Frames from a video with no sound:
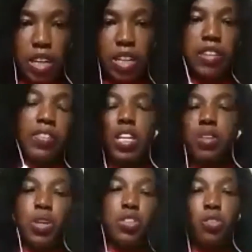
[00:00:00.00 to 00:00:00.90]
and I think it
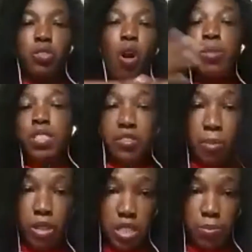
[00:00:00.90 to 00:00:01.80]
rained on almost
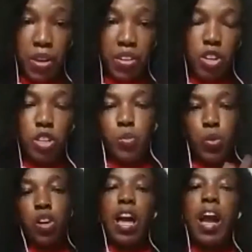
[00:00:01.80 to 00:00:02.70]
everybody's parade because we
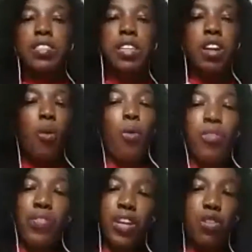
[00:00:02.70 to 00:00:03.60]
all had
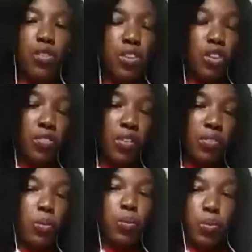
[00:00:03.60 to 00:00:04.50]
one thing or the other that
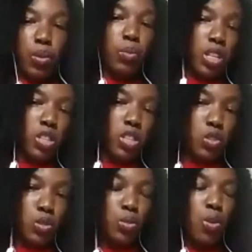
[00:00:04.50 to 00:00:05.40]
we really wanted
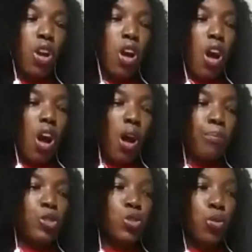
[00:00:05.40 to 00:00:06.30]
to do.
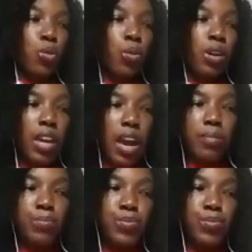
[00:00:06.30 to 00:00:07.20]
So yeah,
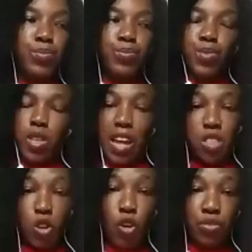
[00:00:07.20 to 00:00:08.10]
so that's
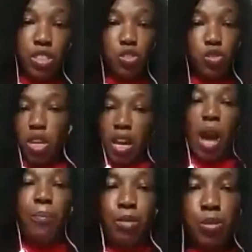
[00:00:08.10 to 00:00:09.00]
COVID, it
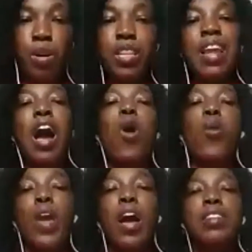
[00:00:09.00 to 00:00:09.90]
happened. But now
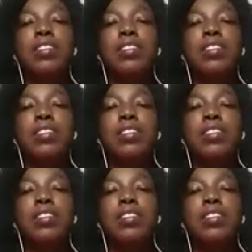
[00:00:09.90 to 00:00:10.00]
we are